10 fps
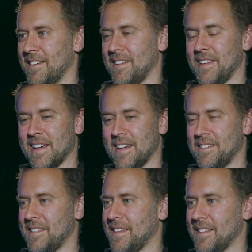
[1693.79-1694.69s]
Yeah, yep.
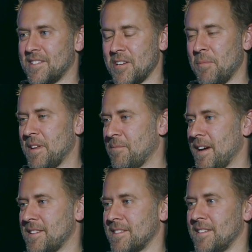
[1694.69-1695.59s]
In so many
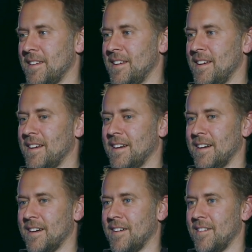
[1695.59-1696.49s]
ways. Yeah.
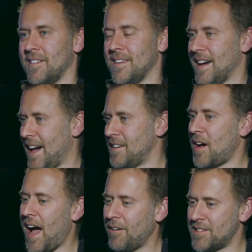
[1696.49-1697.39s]
Yeah,
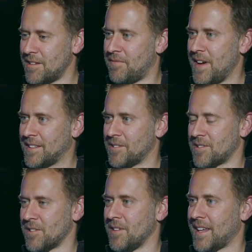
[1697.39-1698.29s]
how does it affect your
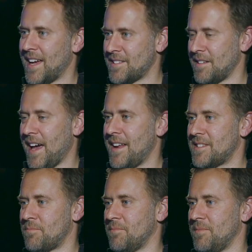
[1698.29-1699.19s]
soul? Like, how
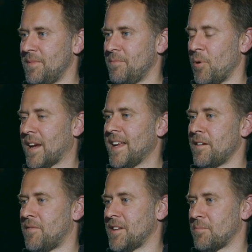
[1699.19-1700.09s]
does working out
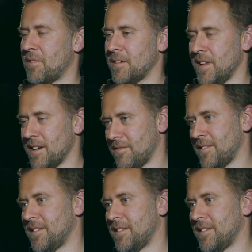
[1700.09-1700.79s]
affect your prayer life?